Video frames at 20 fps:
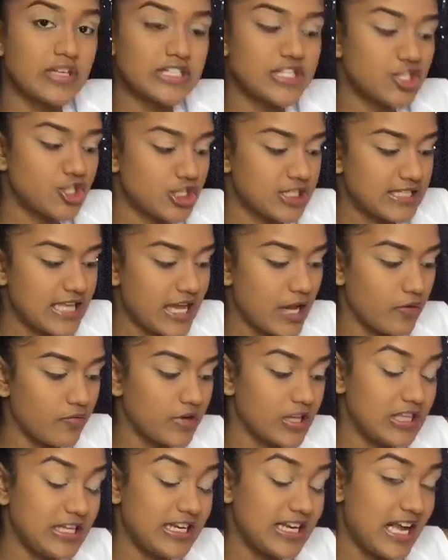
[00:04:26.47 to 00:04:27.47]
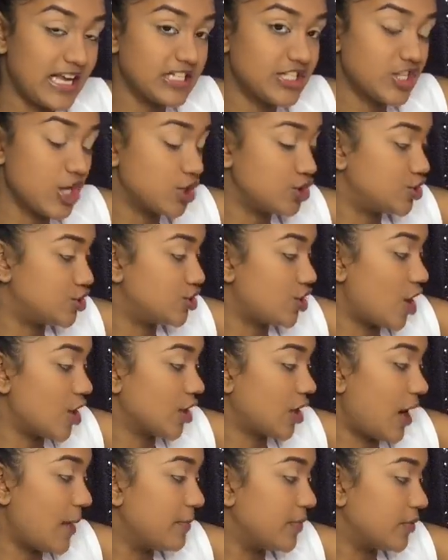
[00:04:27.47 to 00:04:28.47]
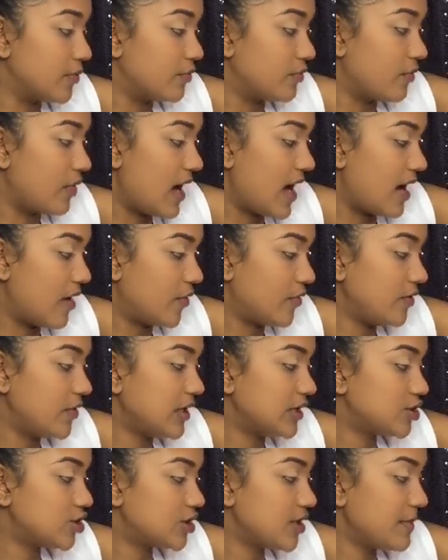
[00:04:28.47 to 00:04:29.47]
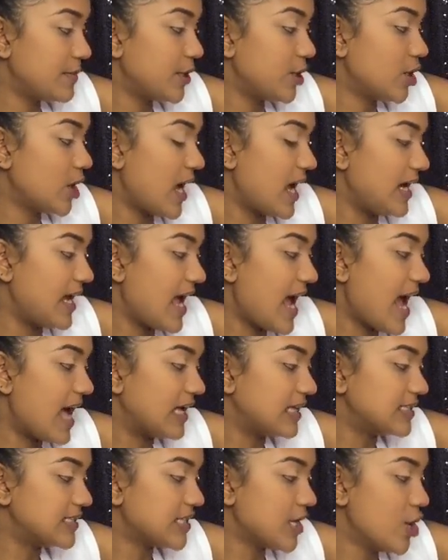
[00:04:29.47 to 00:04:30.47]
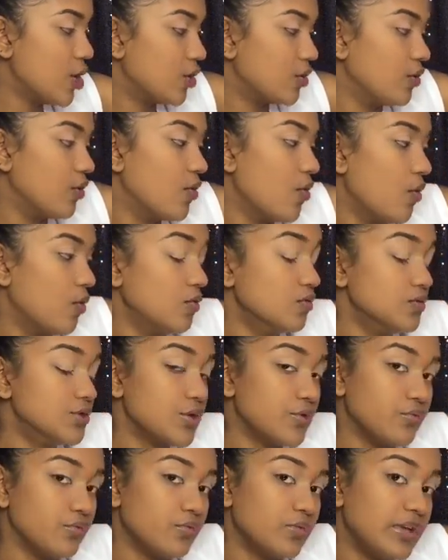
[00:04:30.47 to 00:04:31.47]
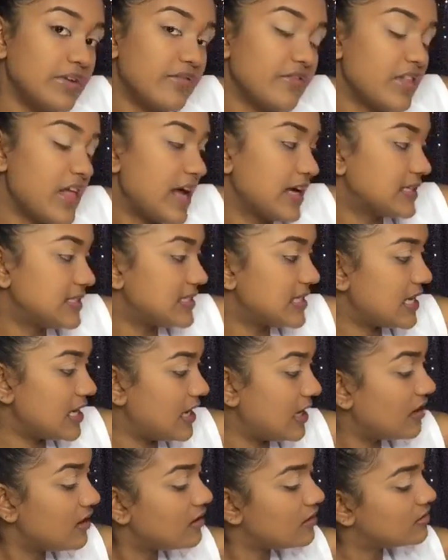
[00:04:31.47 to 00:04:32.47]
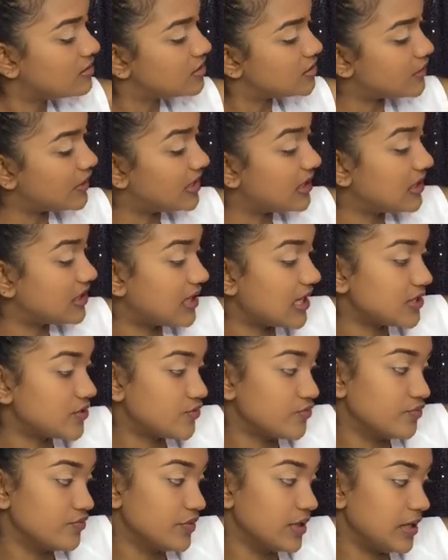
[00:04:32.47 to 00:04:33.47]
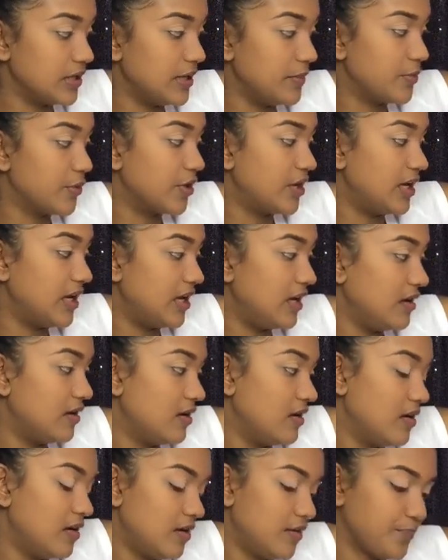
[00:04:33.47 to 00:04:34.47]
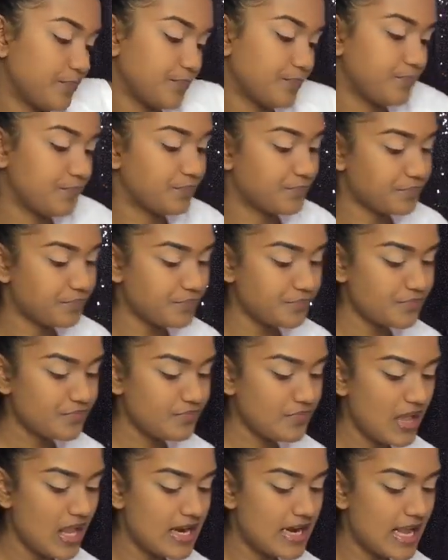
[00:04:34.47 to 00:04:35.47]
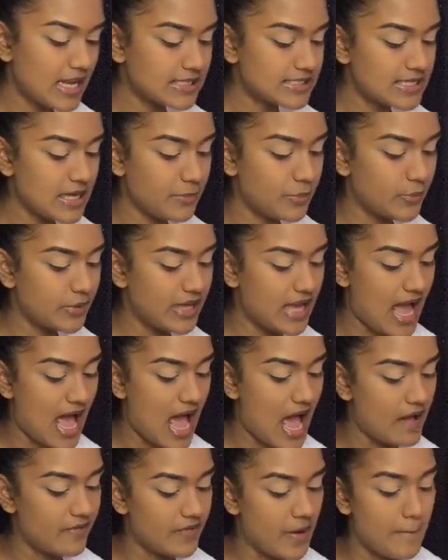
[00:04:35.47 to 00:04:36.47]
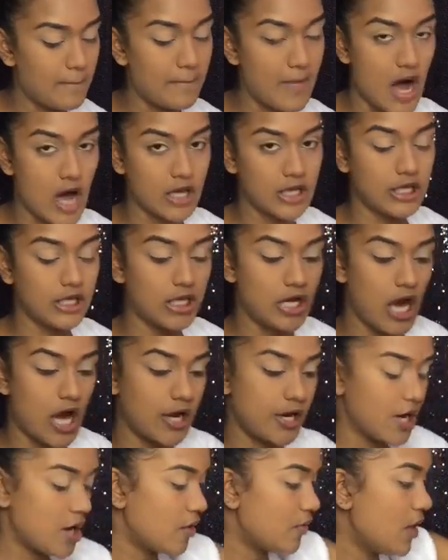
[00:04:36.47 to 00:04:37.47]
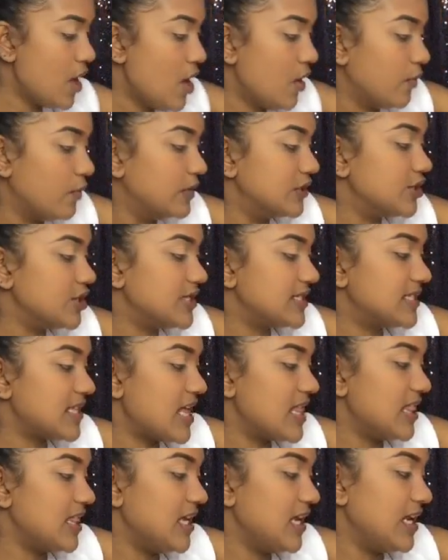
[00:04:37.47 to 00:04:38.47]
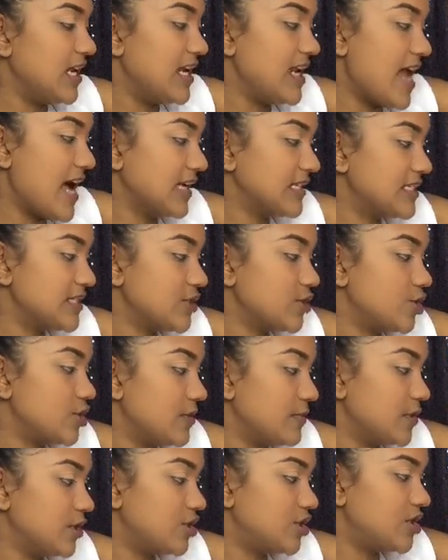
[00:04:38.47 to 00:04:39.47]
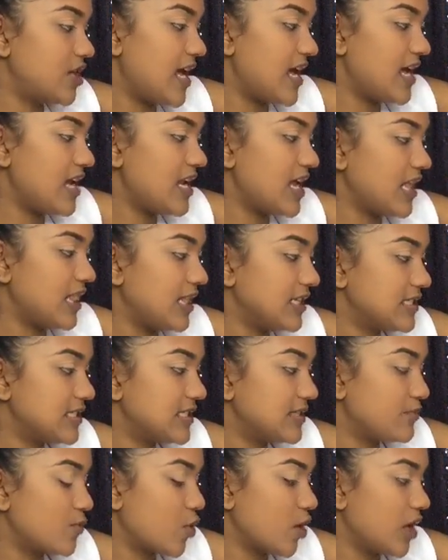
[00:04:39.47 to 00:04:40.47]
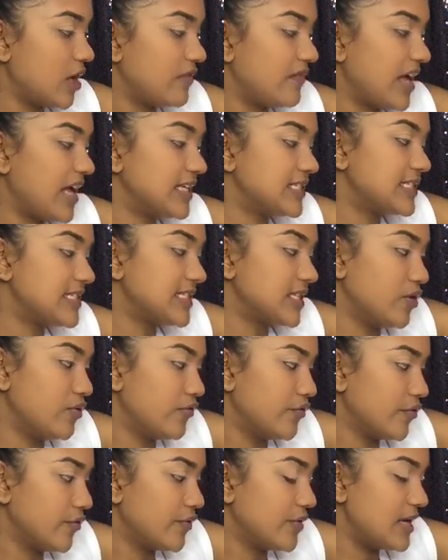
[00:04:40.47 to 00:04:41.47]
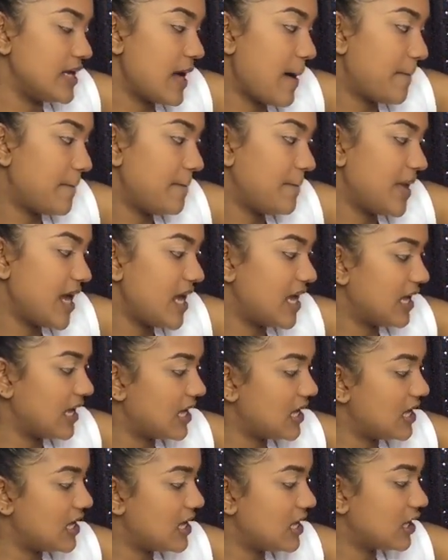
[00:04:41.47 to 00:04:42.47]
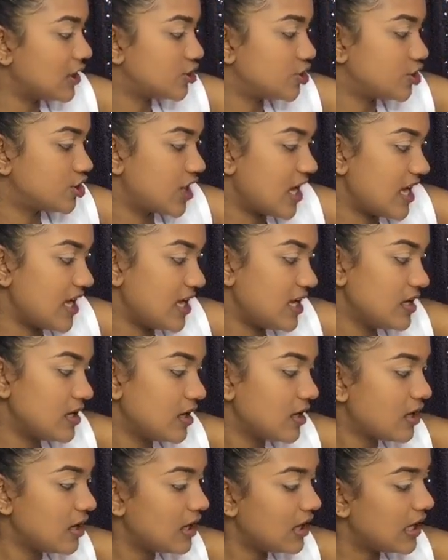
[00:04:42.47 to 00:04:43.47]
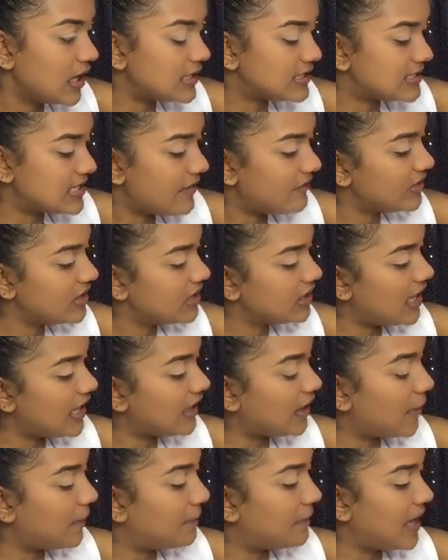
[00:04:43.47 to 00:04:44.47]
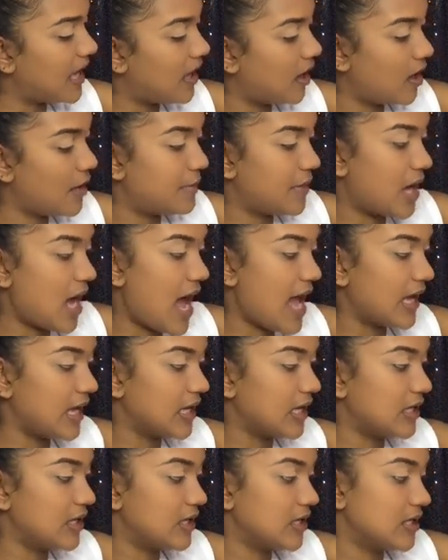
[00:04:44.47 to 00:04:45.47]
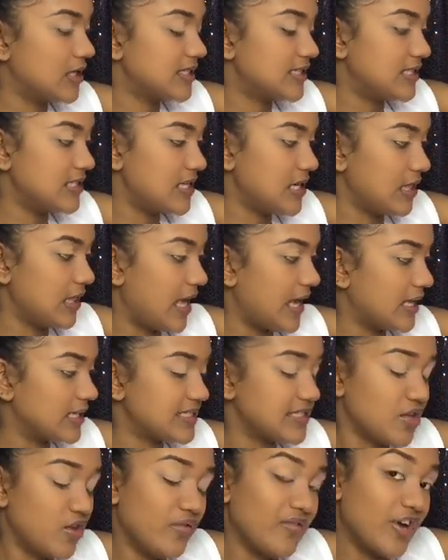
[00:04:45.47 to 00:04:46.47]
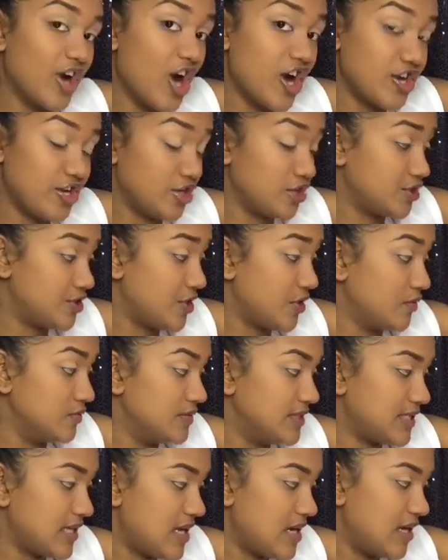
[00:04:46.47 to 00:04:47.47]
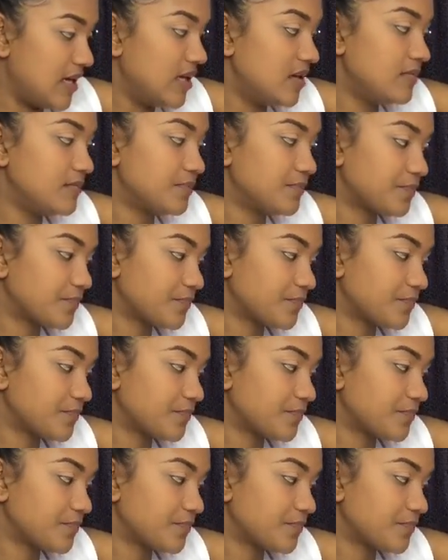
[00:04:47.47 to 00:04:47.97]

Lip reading: This is just like a really nice dark brown shimmer, and it has gold reflex in it. So I think that's really pretty. Next up we have Macchiato, which is the next shimmer shade, and this is more of a silvery pinky shade. It's definitely like pink, but I can see like silver undertones in it.